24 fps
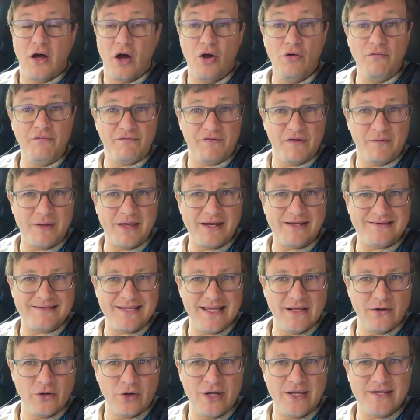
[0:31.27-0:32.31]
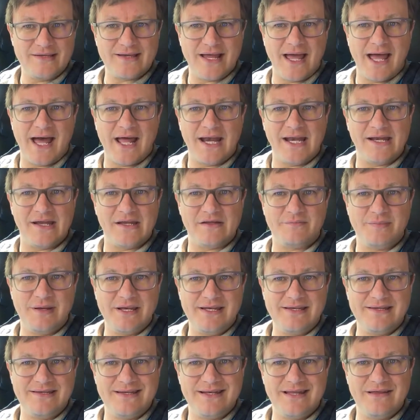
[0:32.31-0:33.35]
hopefully made a deal on it, and it has
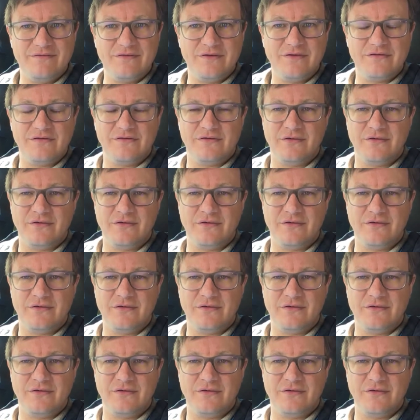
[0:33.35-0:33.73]
been delivered